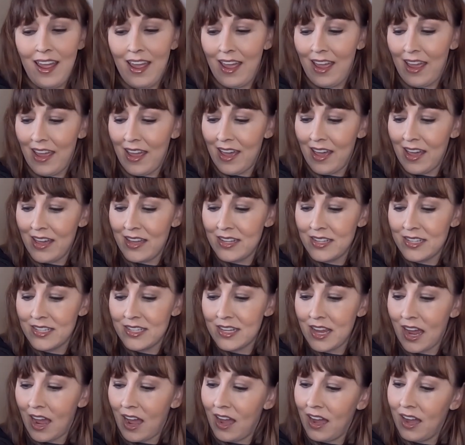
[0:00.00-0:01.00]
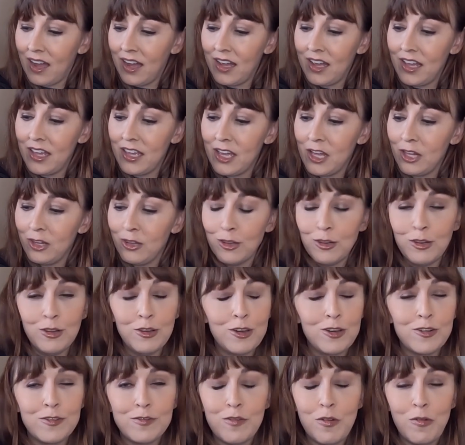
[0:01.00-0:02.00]
And I
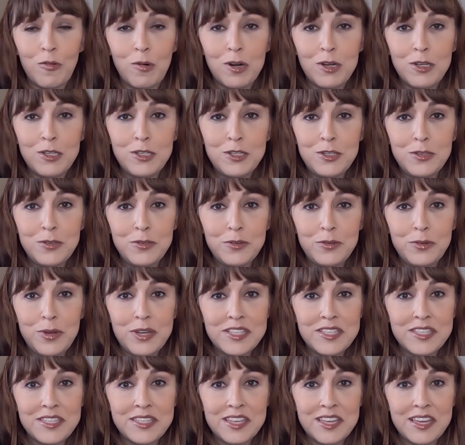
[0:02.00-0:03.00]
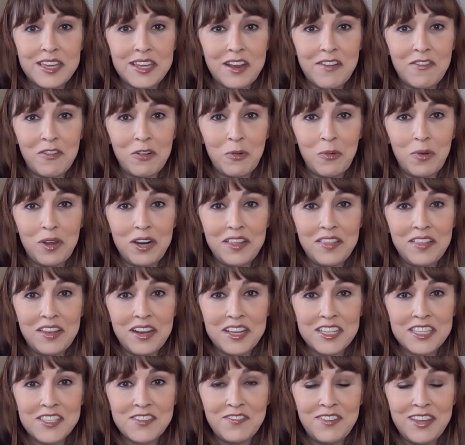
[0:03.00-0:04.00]
look forward to seeing everyone in the
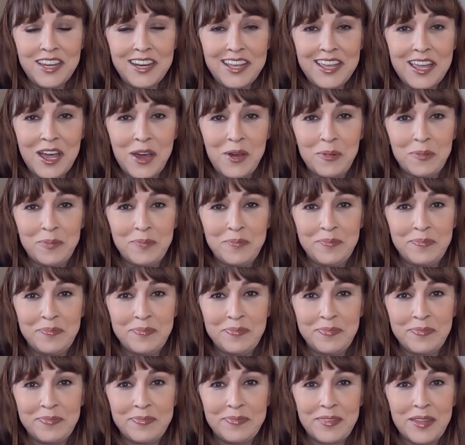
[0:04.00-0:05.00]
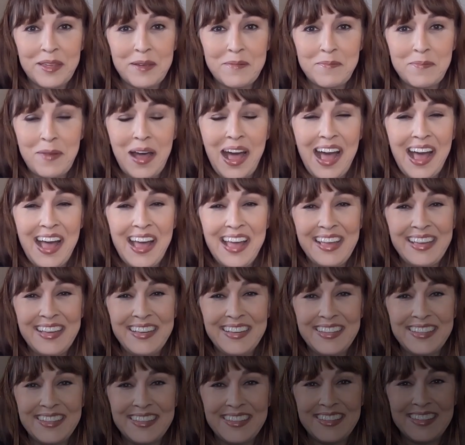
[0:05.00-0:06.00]
next video. Bye!